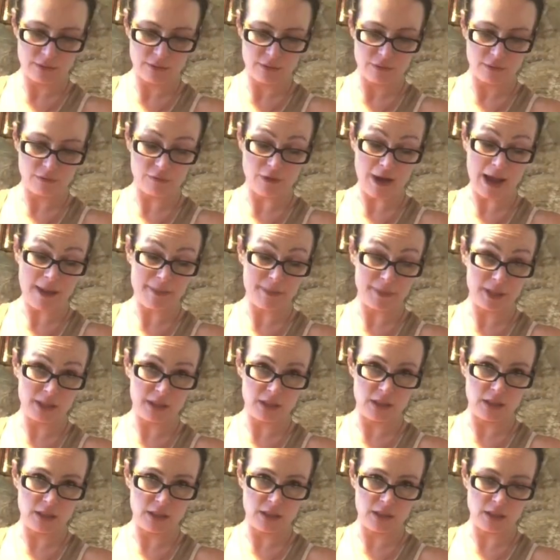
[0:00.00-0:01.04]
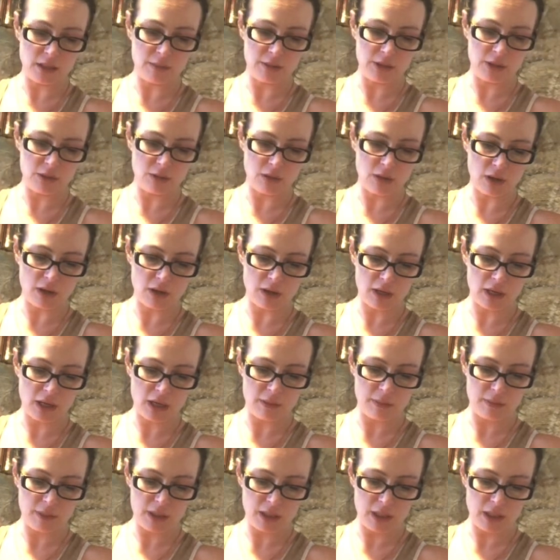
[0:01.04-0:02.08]
Wrap,
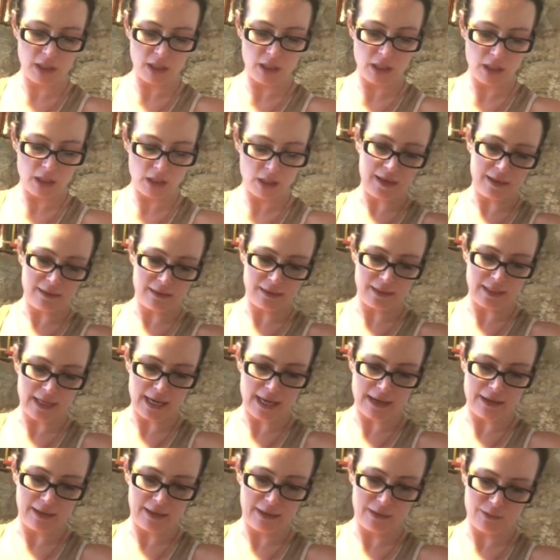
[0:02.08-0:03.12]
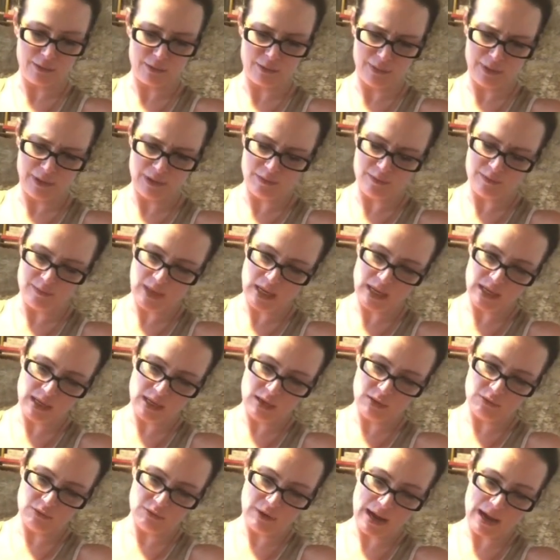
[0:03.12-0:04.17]
W-R-A-P. Italians would be
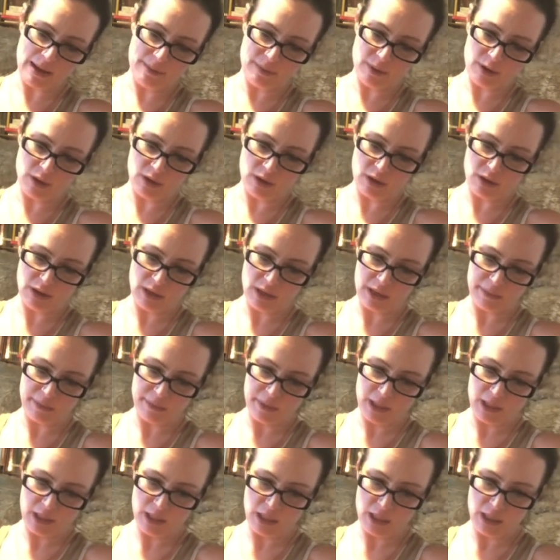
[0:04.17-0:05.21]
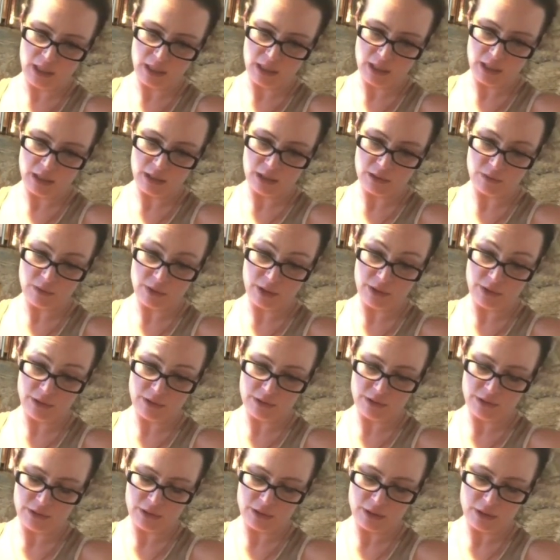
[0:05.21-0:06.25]
making wrap, R-A-P
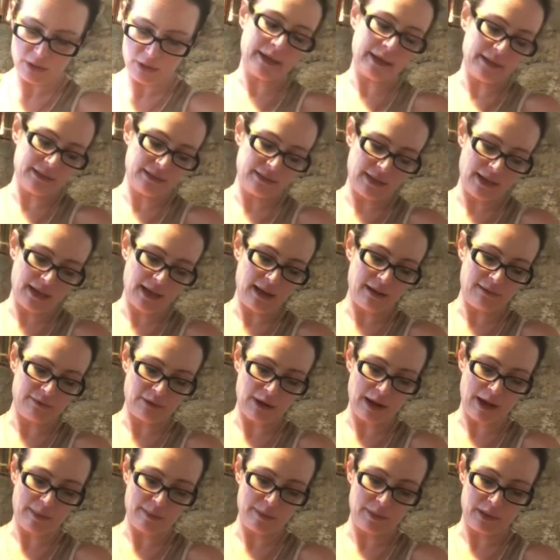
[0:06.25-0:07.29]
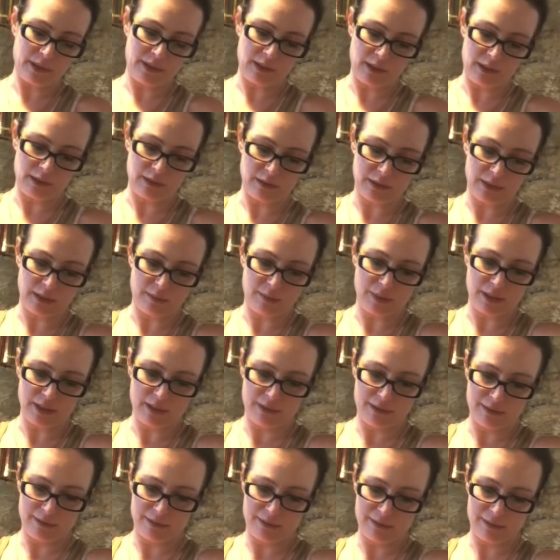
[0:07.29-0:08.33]
sweaters. Yes, they have wrap in Italy, but
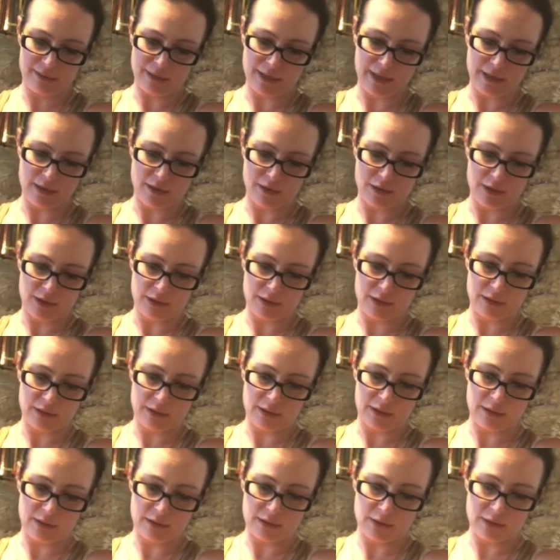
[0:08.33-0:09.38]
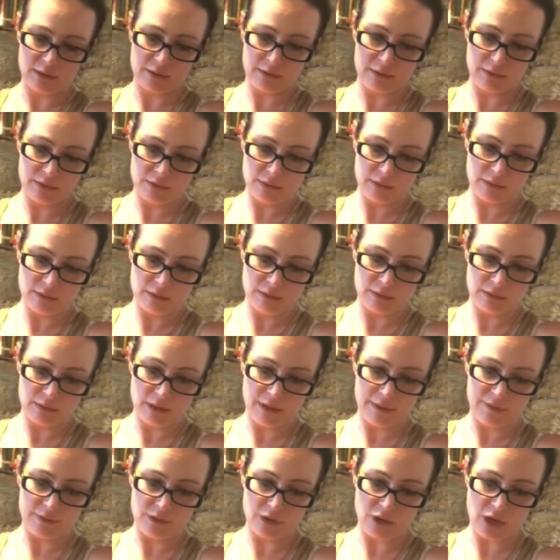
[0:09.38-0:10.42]
it's kind of hard to listen to.
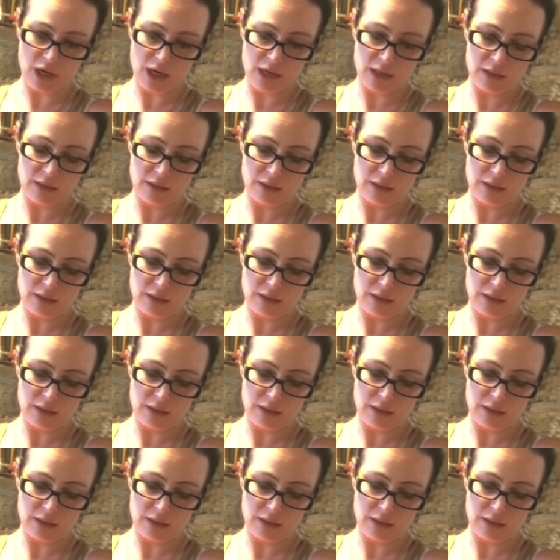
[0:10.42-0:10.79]
I've tried.